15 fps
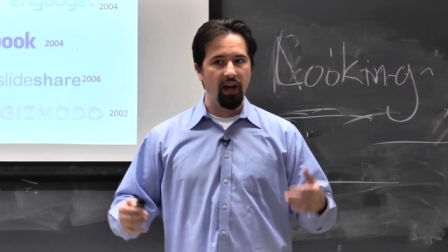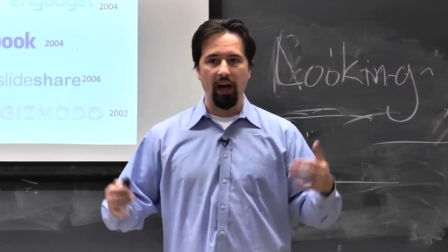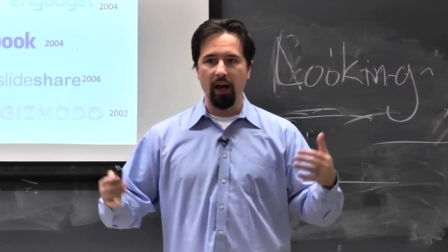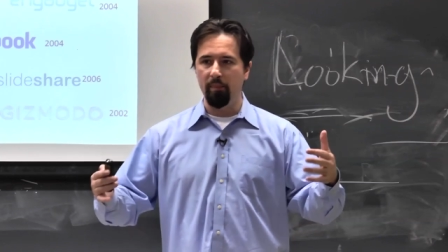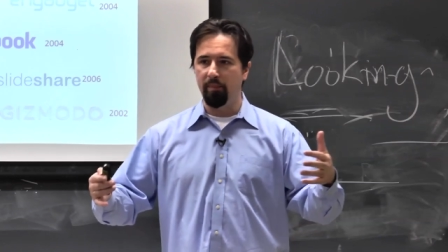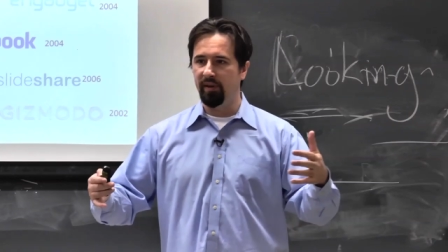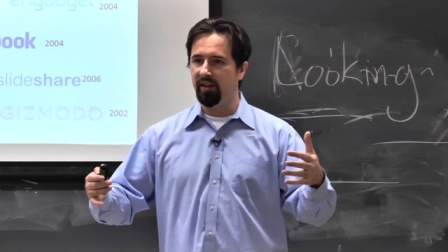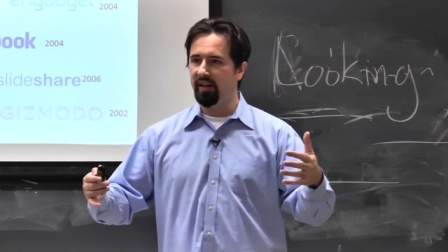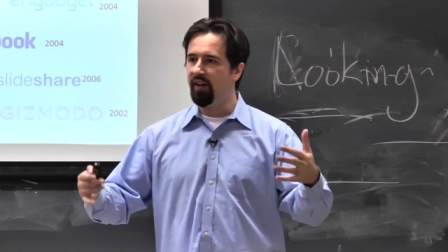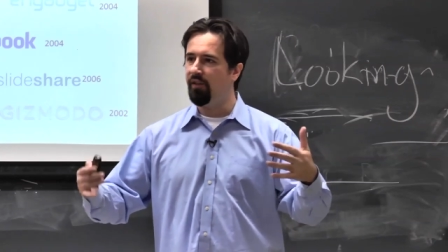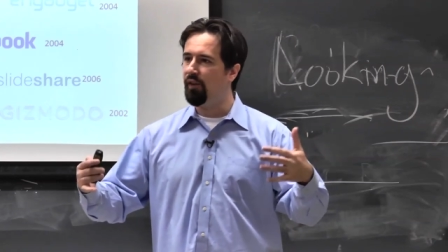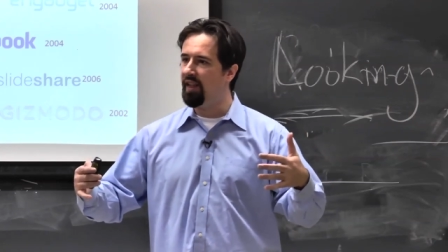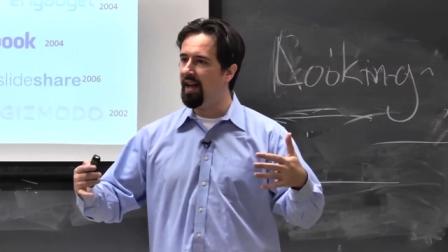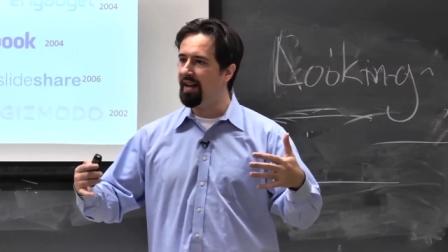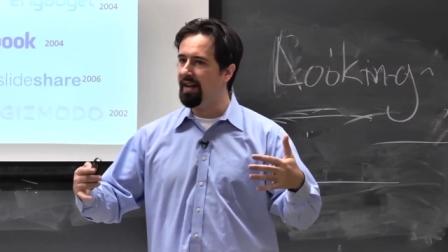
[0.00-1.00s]
ability
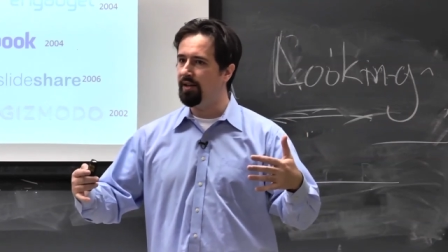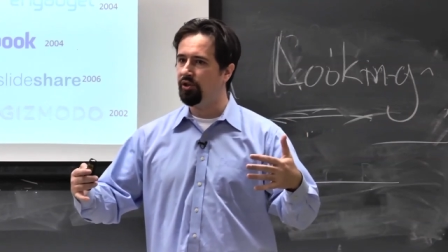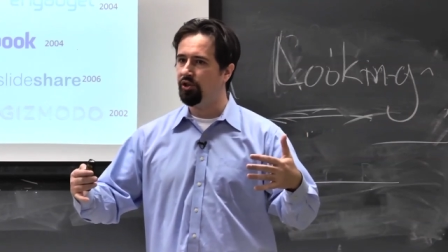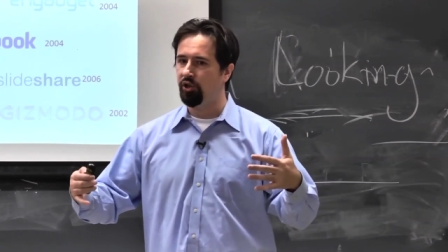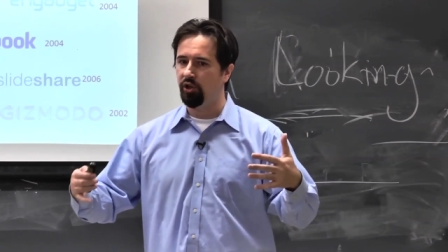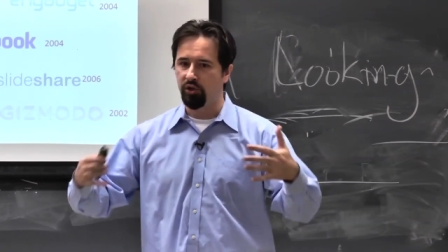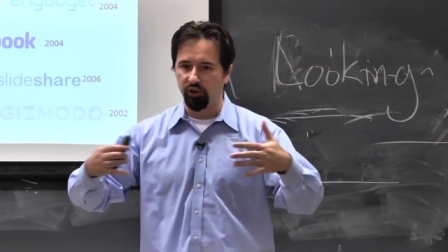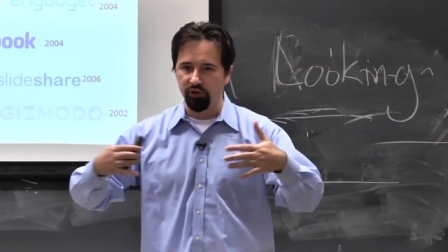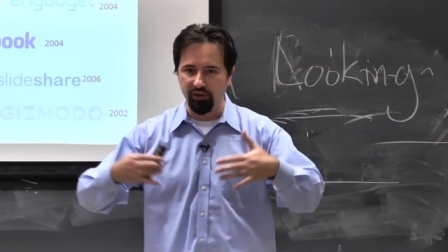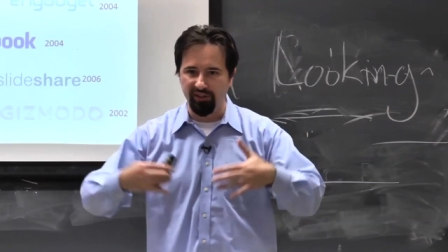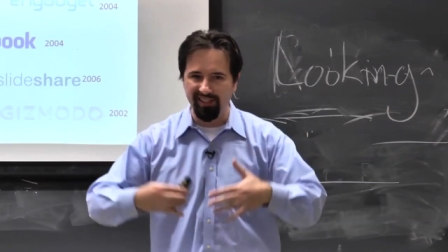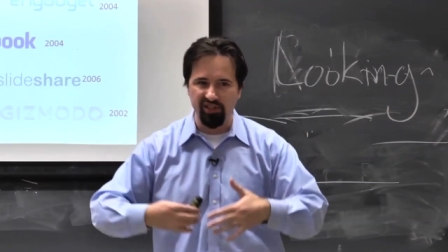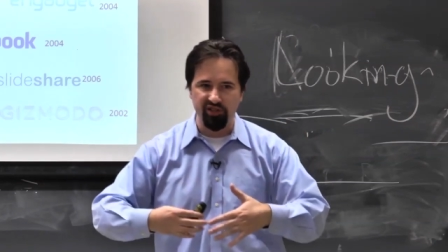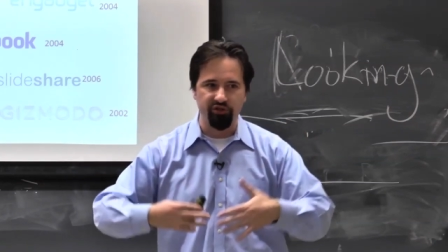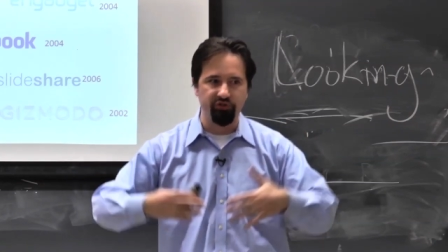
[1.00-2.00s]
for that inner circle to
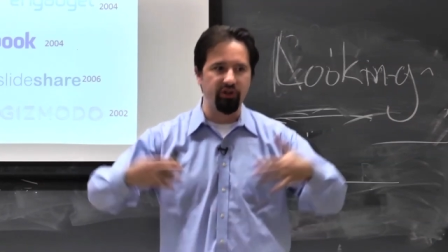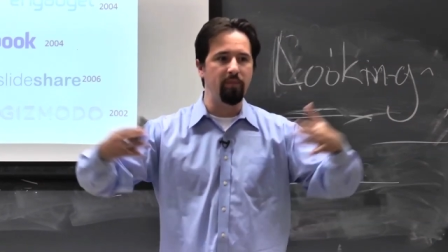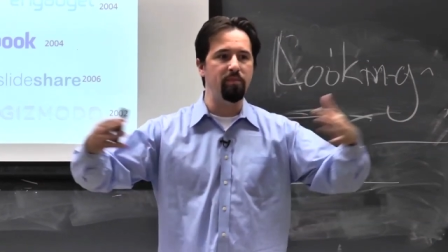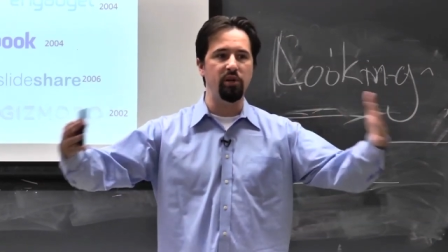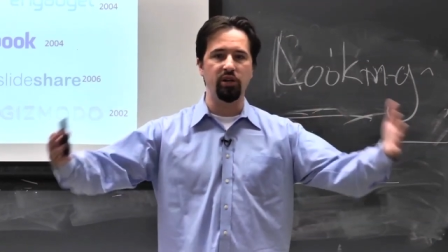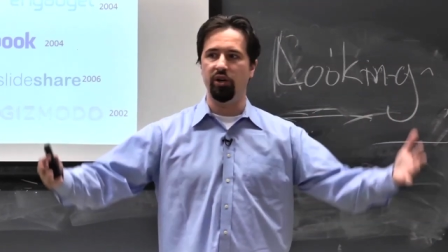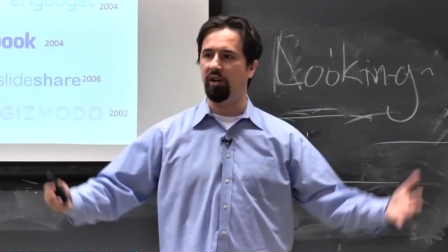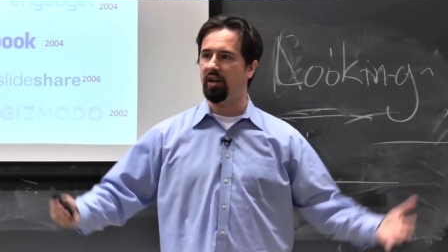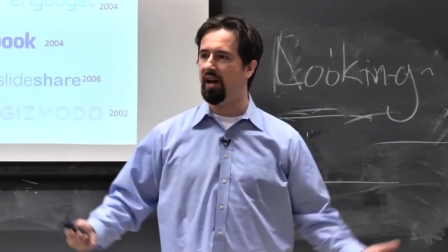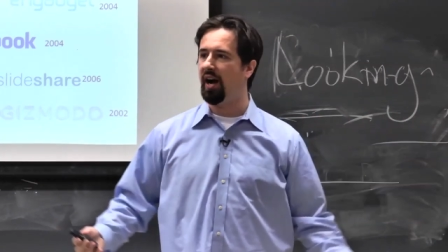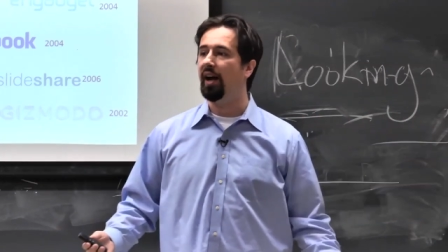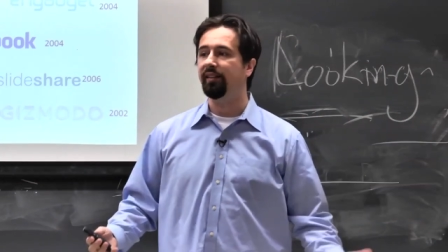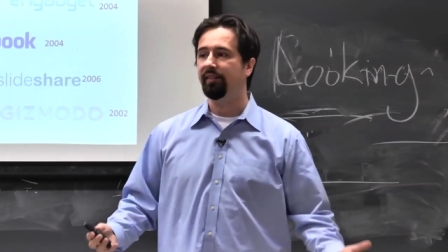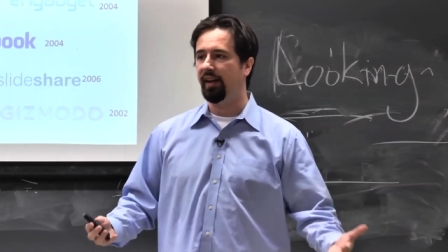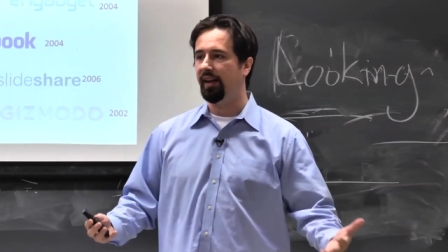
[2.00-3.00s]
distribute your
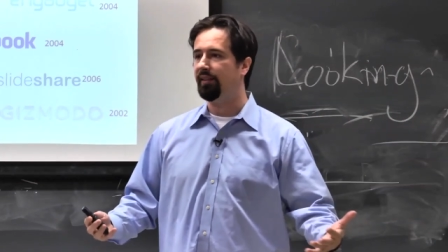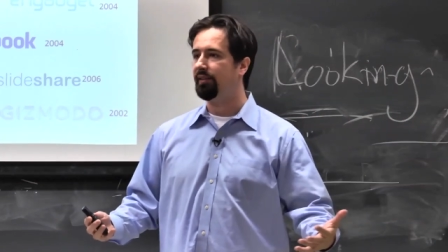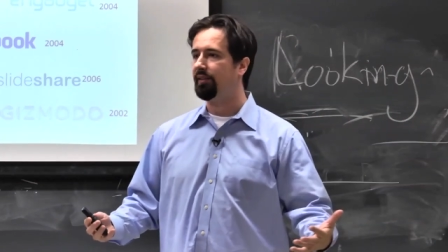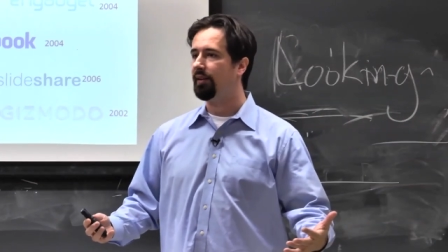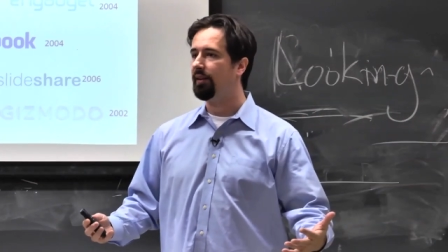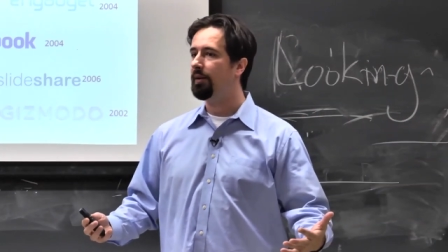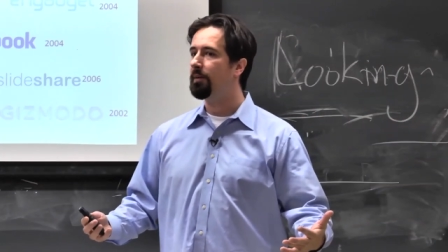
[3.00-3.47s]
content,